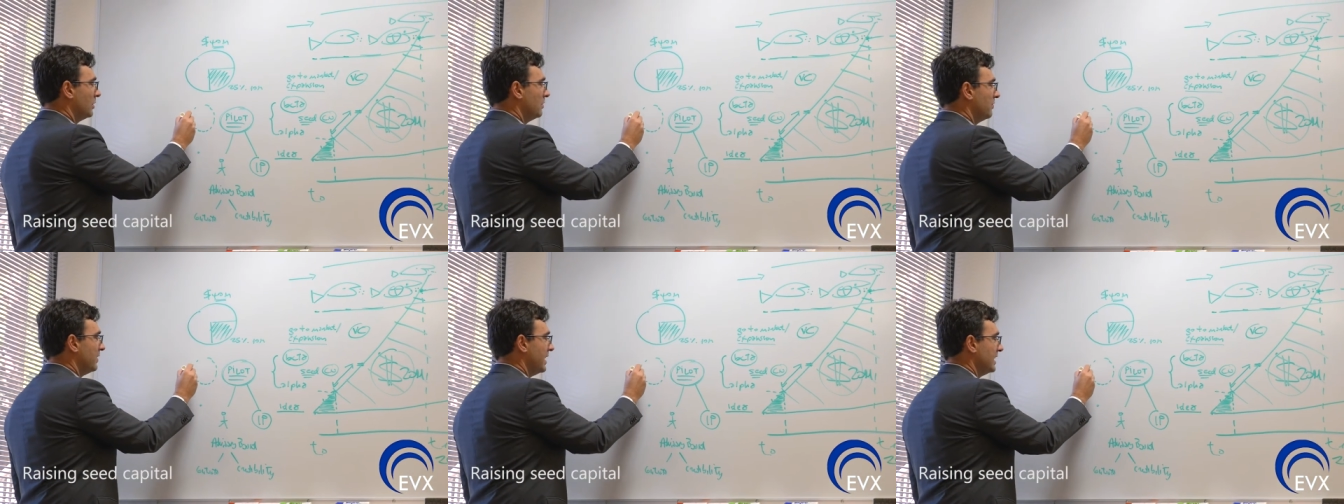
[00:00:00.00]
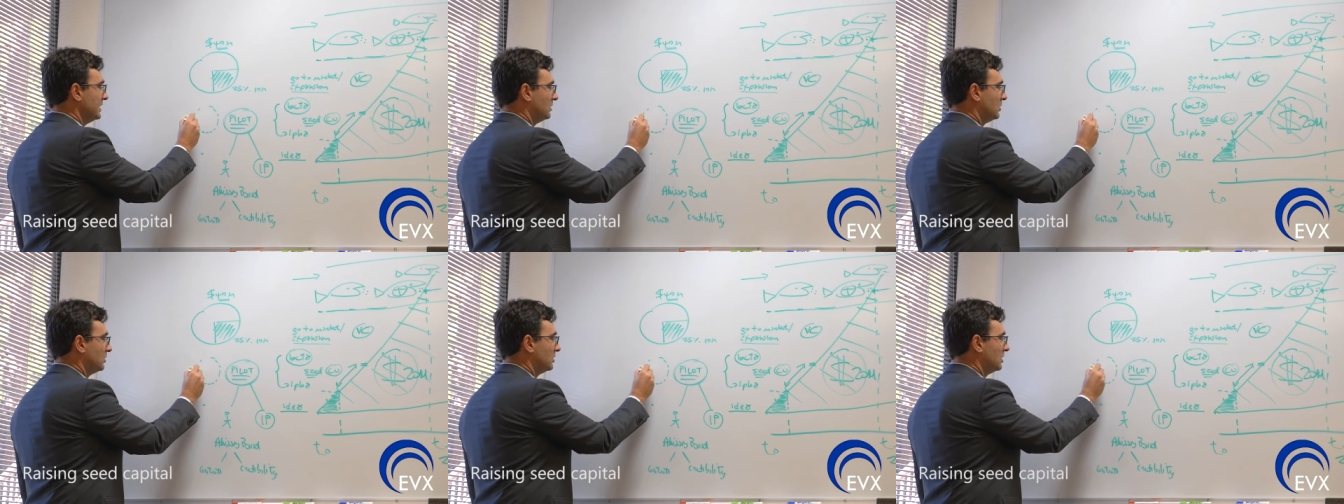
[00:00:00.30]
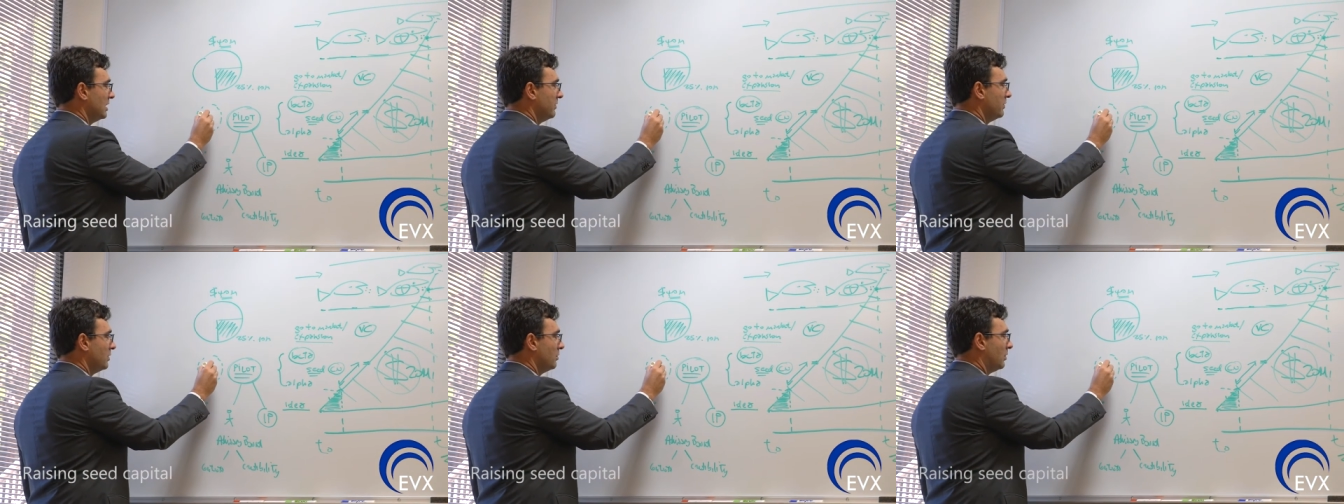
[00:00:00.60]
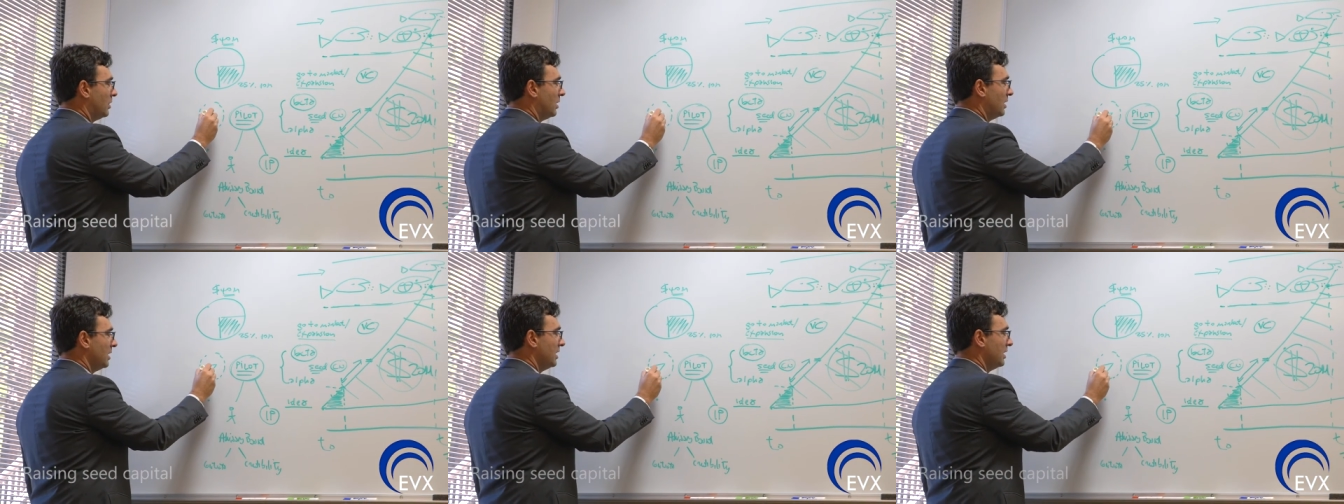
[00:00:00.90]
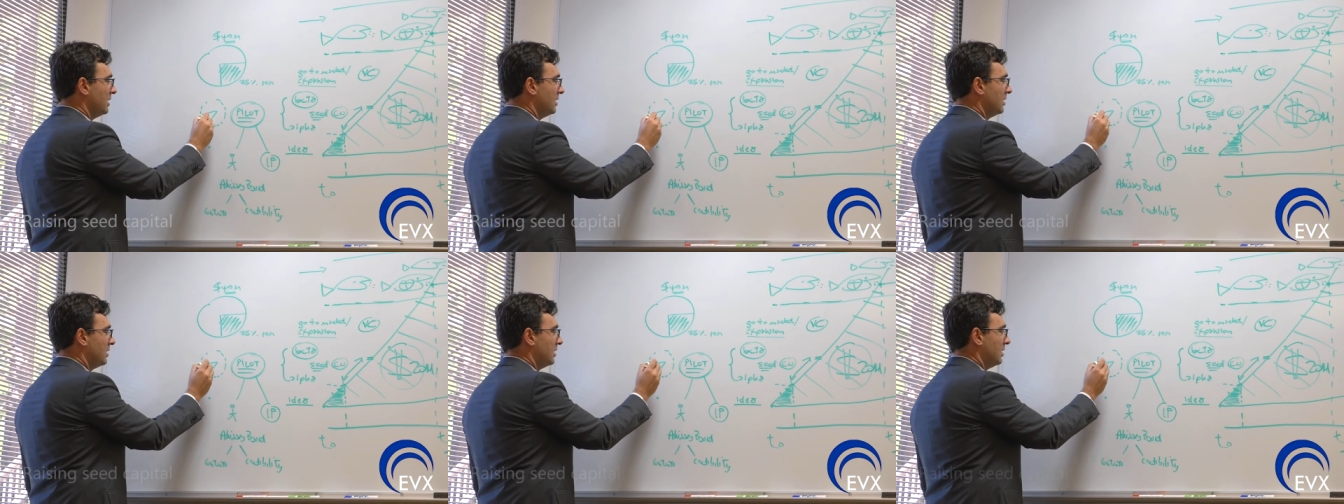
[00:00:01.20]
investors give you
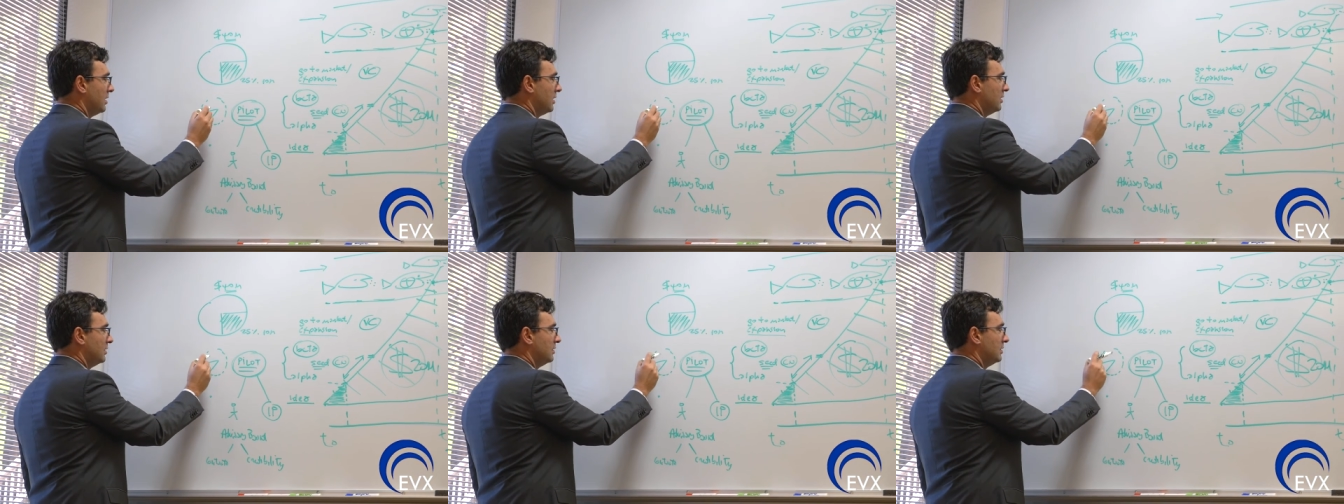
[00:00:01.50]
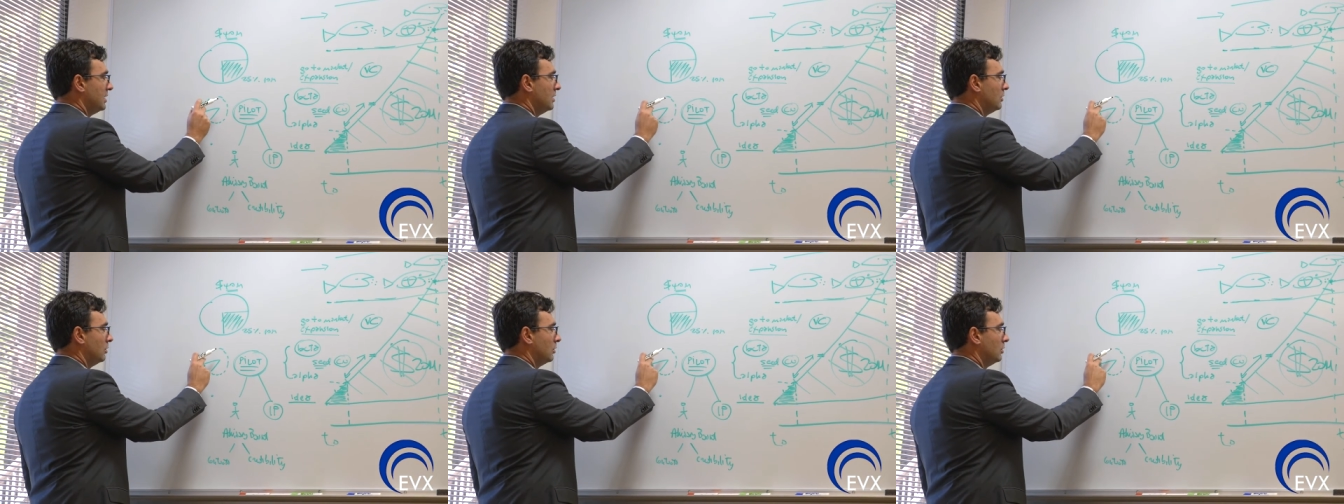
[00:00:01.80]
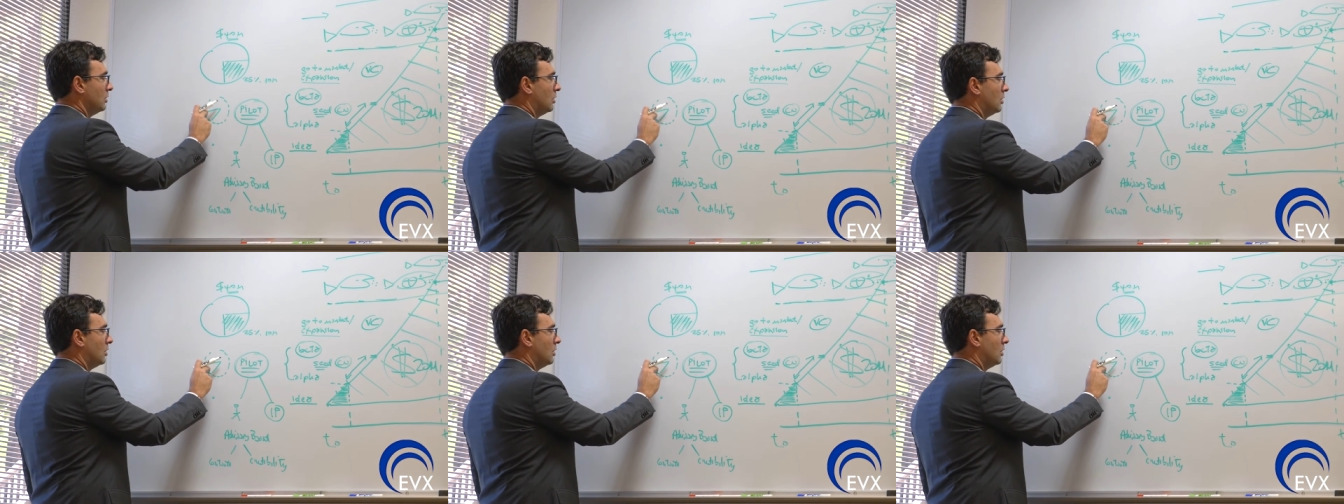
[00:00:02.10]
money, they don't